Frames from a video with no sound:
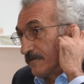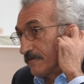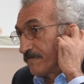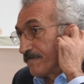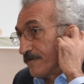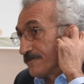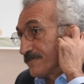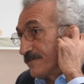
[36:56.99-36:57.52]
The
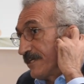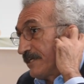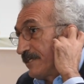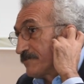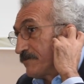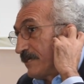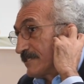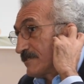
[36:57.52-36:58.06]
first thing
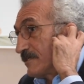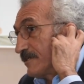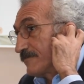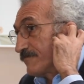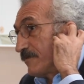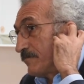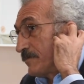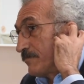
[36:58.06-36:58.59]
he
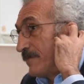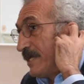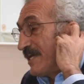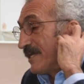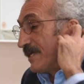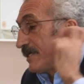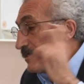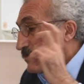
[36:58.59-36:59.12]
translates from him
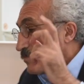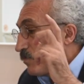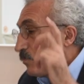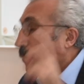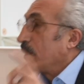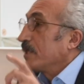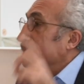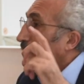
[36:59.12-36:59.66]
is
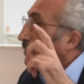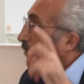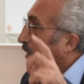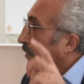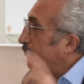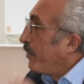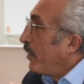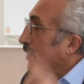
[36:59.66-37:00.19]
one
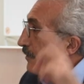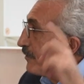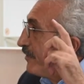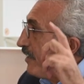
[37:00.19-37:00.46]
part